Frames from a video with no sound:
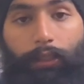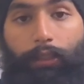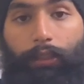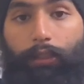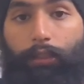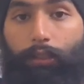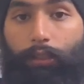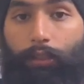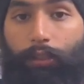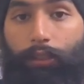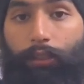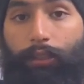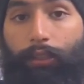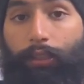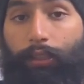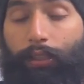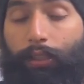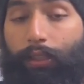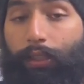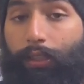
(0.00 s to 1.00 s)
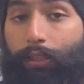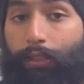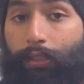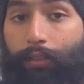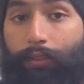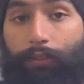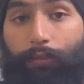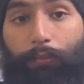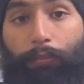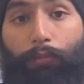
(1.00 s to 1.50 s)
There
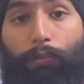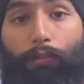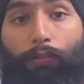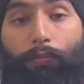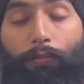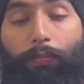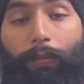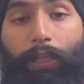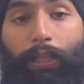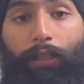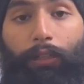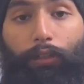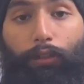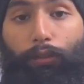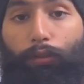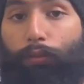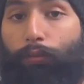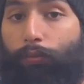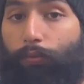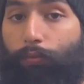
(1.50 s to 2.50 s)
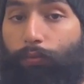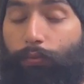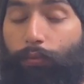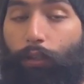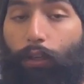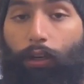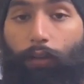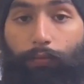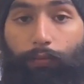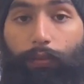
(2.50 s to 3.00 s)
is movement of
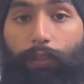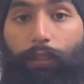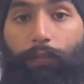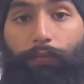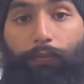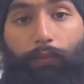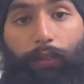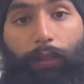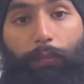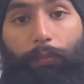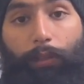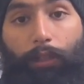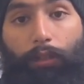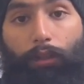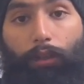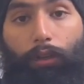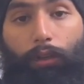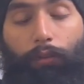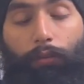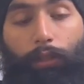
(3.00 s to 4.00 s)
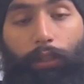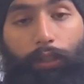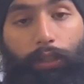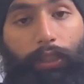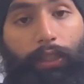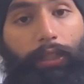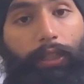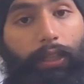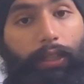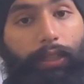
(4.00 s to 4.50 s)
the femur over
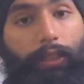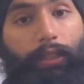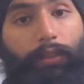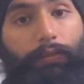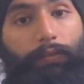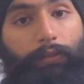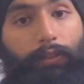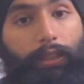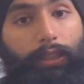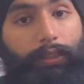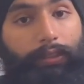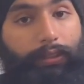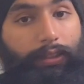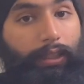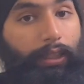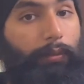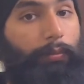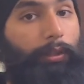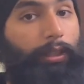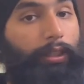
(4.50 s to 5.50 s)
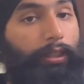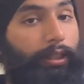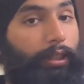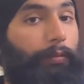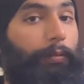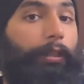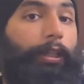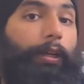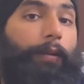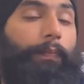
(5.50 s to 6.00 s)
the relatively stable
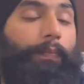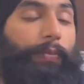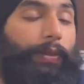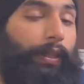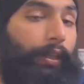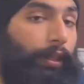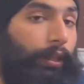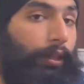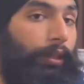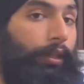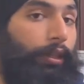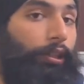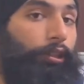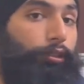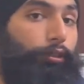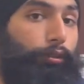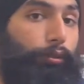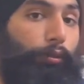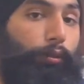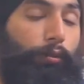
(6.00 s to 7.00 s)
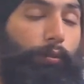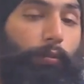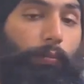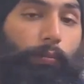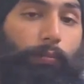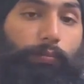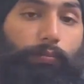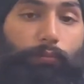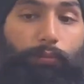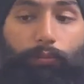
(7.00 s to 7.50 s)
tibia. So,
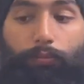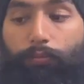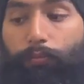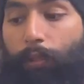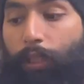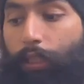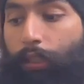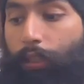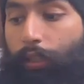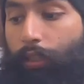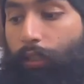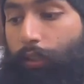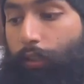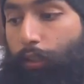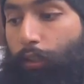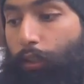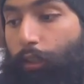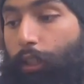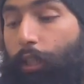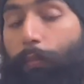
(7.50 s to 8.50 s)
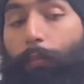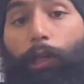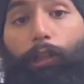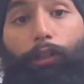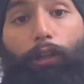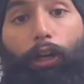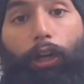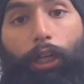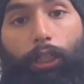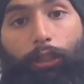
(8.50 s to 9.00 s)
but talking
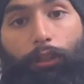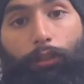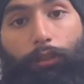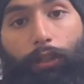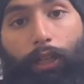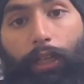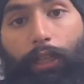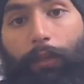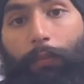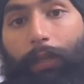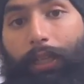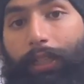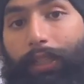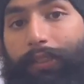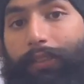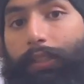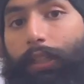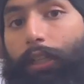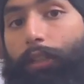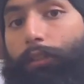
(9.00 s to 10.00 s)
about arthrokinematics